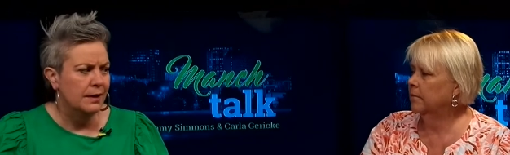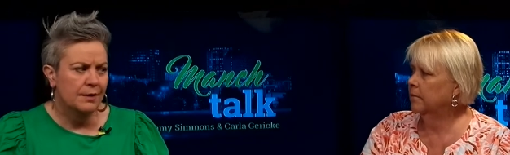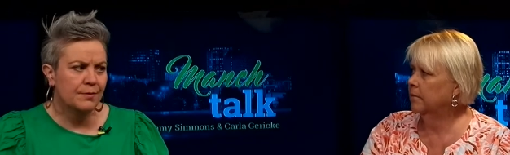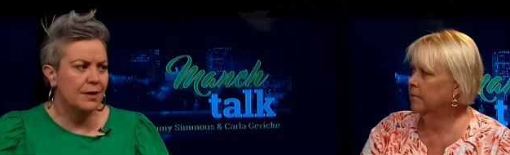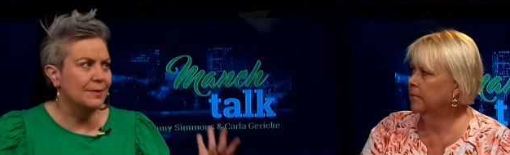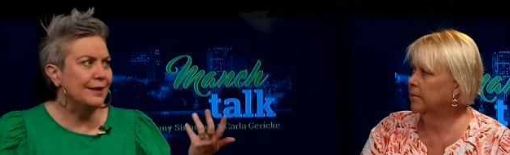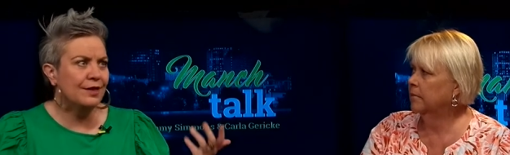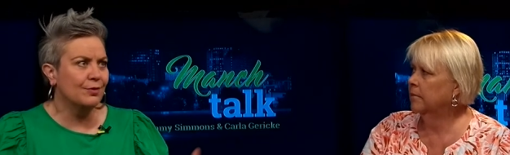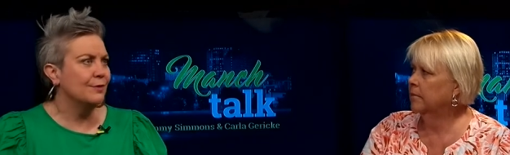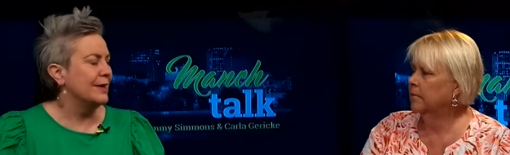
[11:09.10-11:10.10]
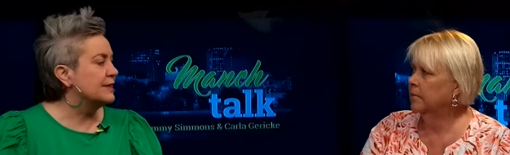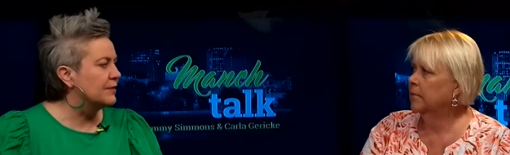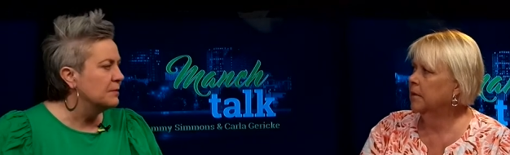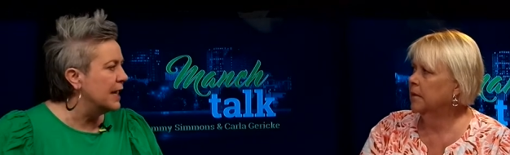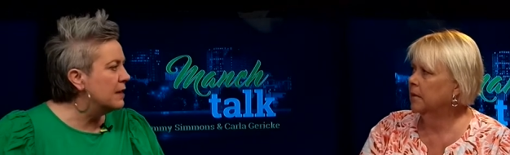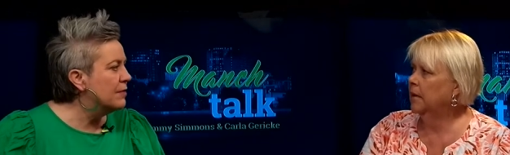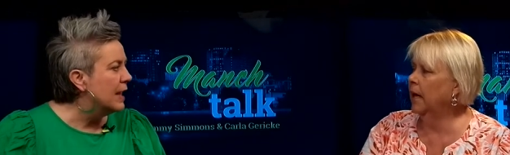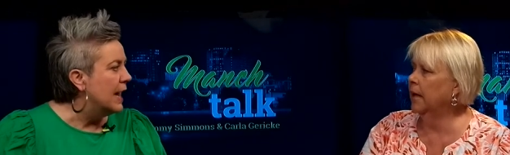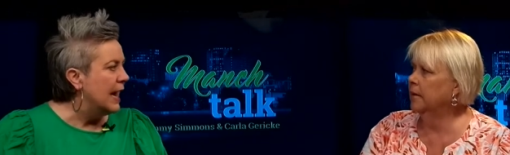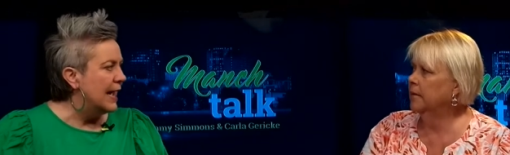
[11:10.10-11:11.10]
Speaker 1: probably three weeks from now.
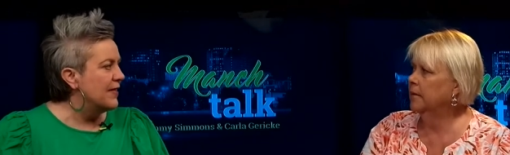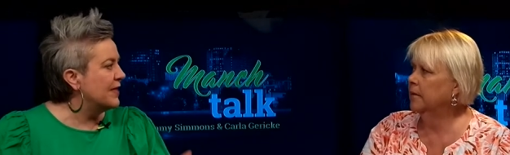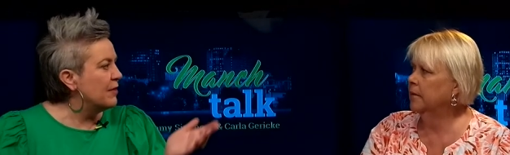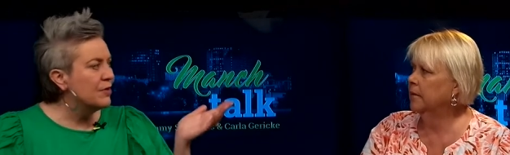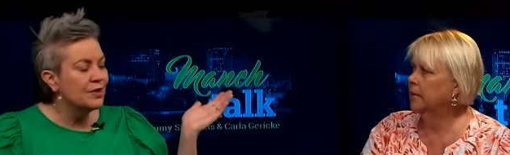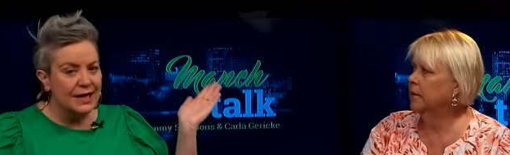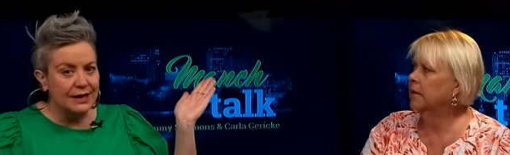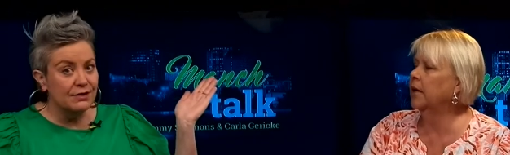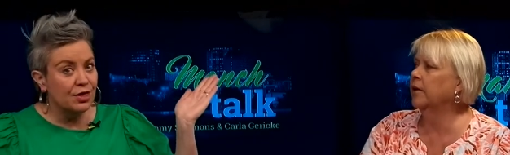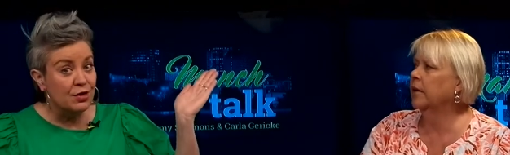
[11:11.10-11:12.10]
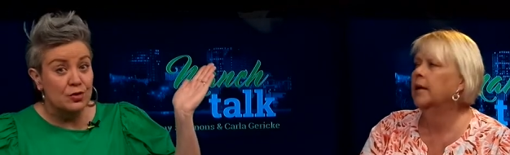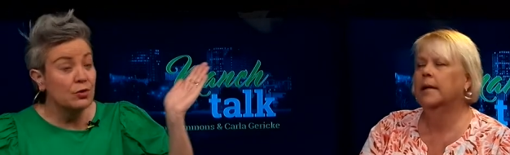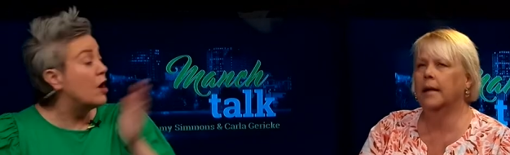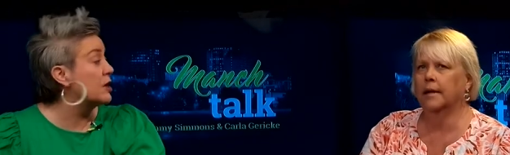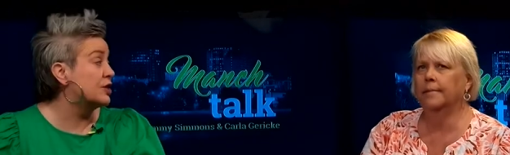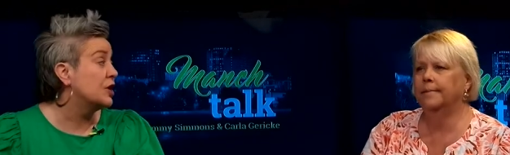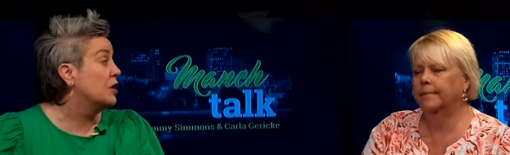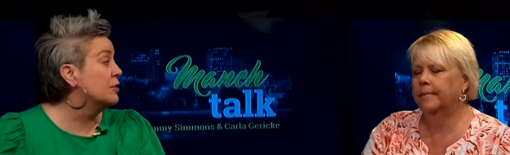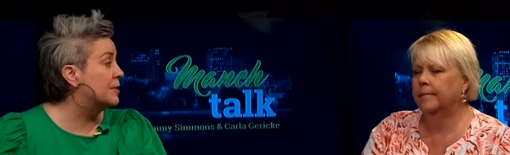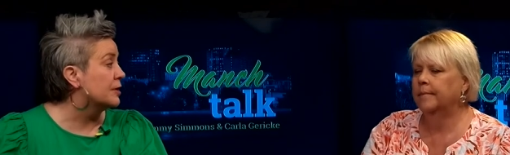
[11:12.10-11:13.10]
Yeah. And they were there They're, through yeah.
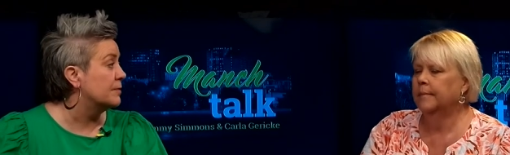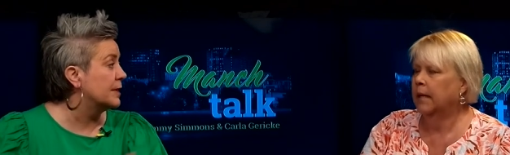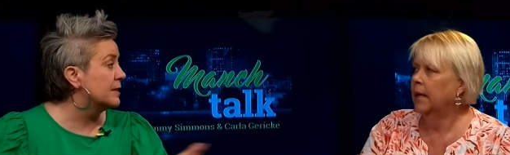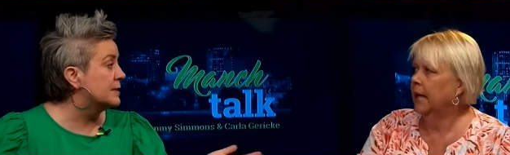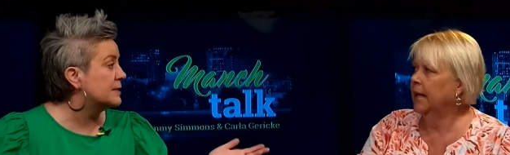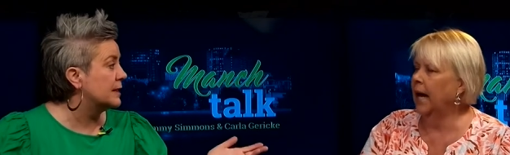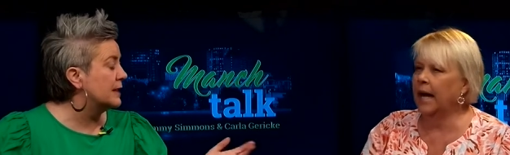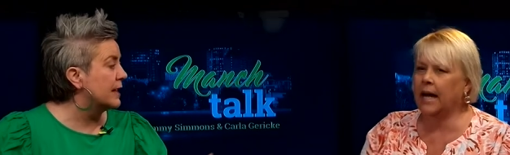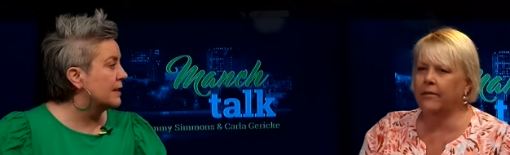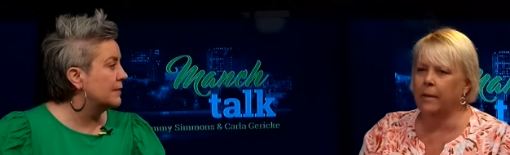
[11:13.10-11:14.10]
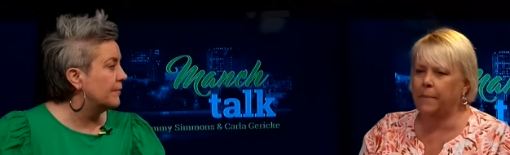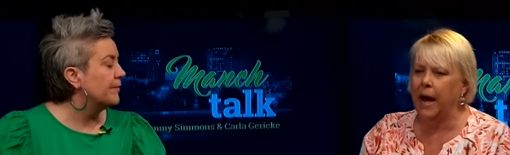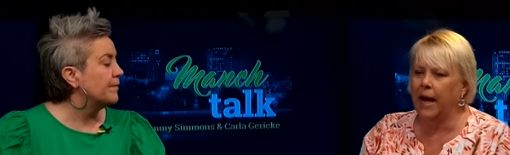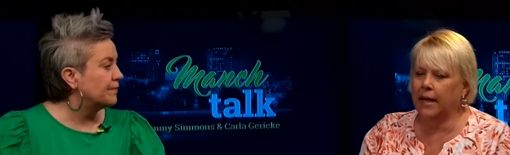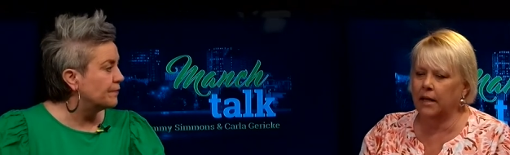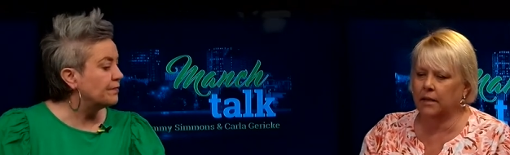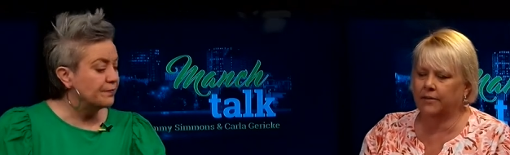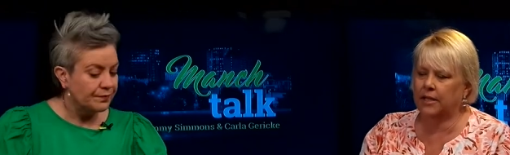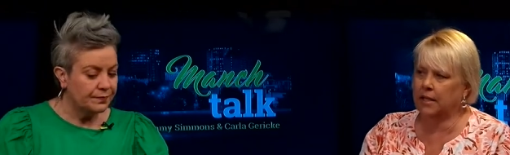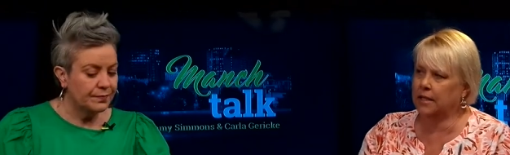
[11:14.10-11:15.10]
October because. Yeah, like, I have a
Speaker 2: pile of
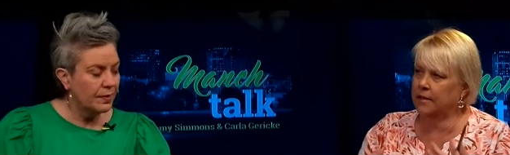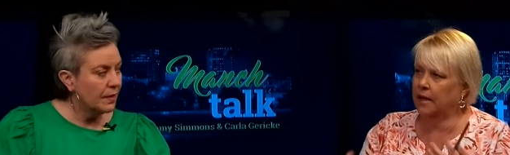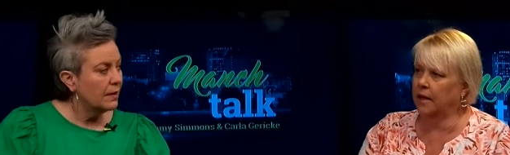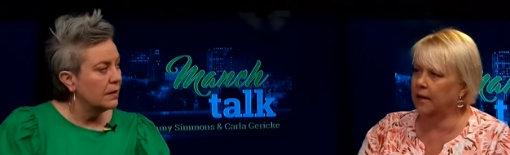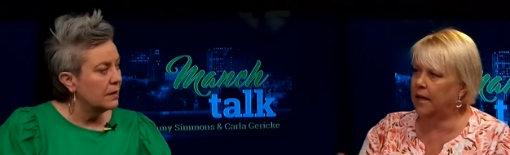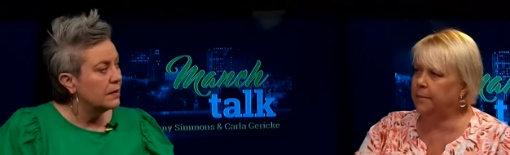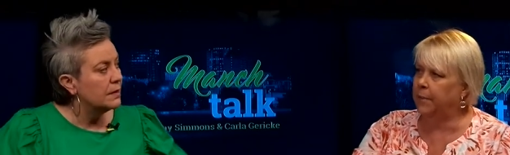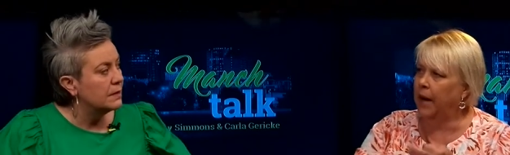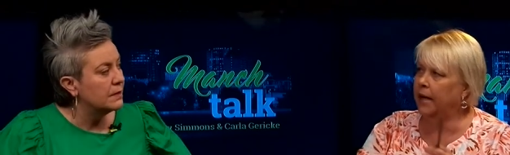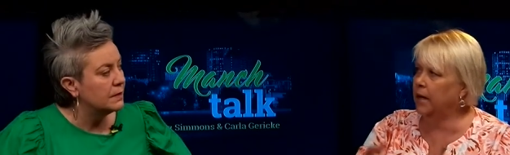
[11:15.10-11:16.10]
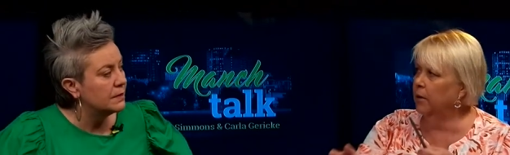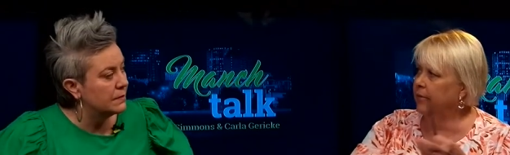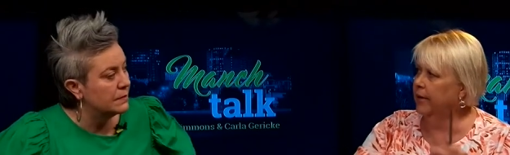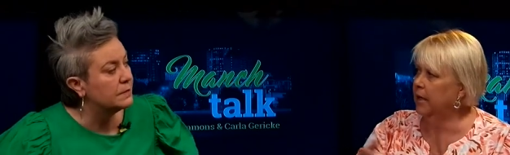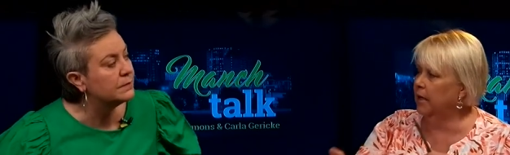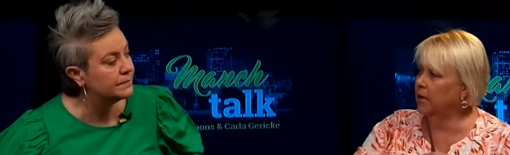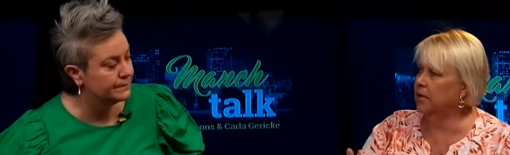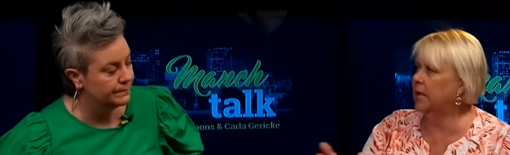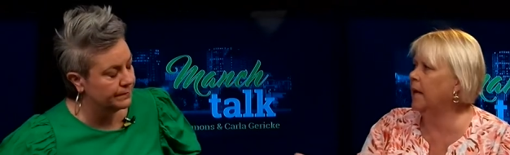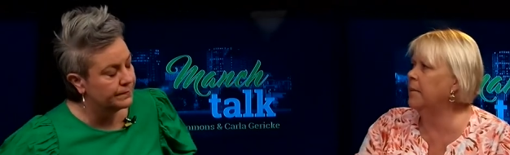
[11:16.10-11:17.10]
seeds that I keep buying over the years
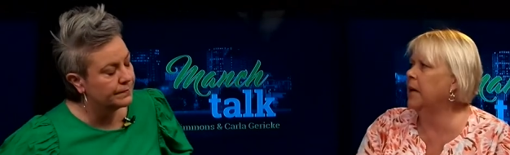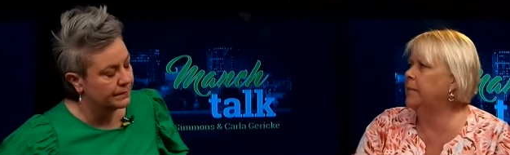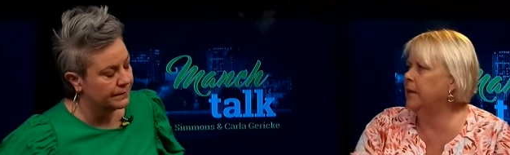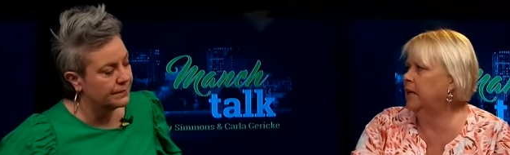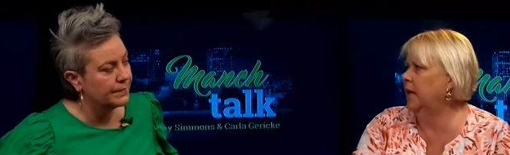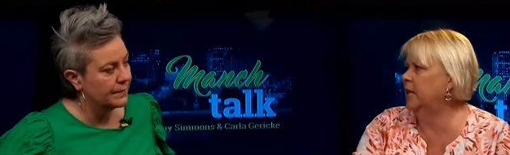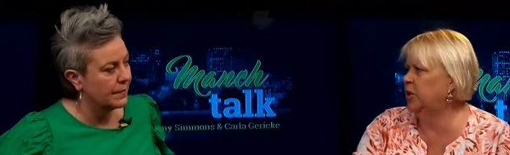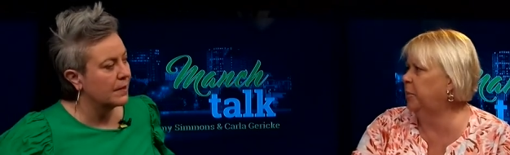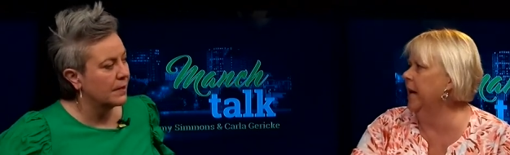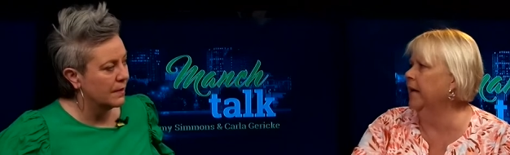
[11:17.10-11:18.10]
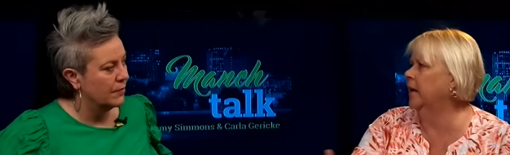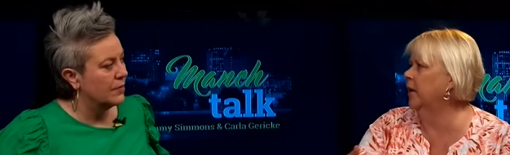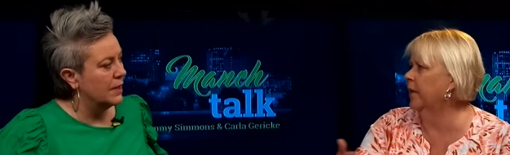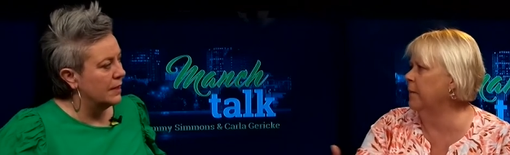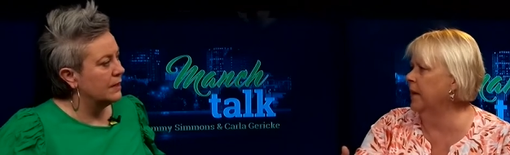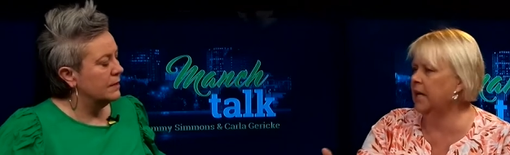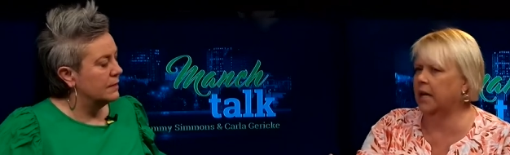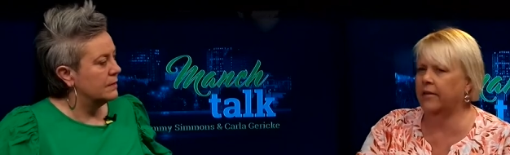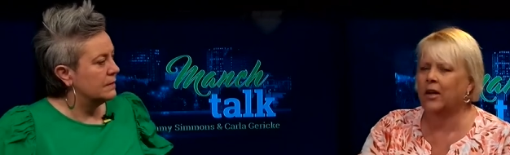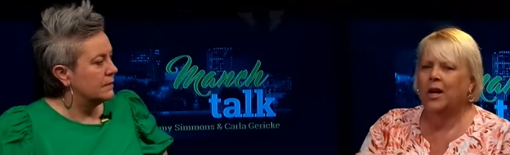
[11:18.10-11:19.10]
and they might be spent, you know, right. they might not
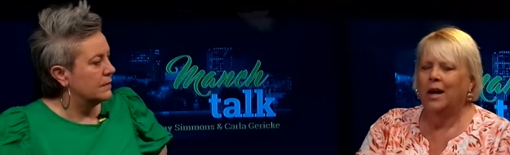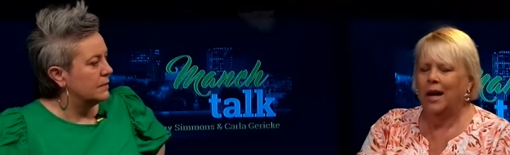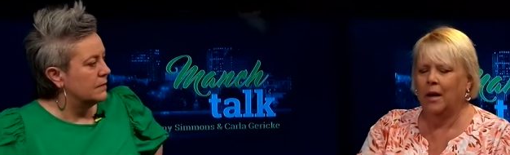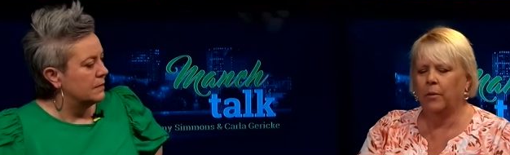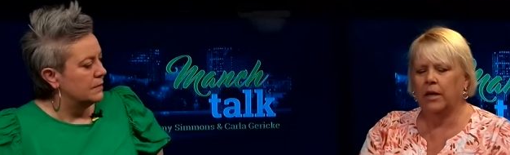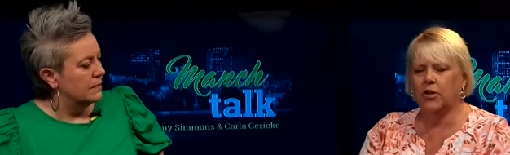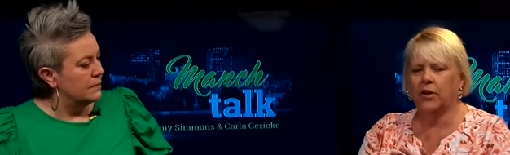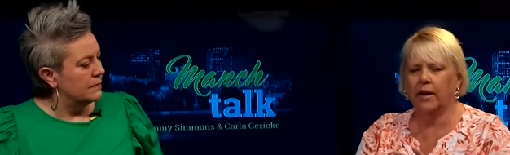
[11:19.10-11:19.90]
ever. And we took out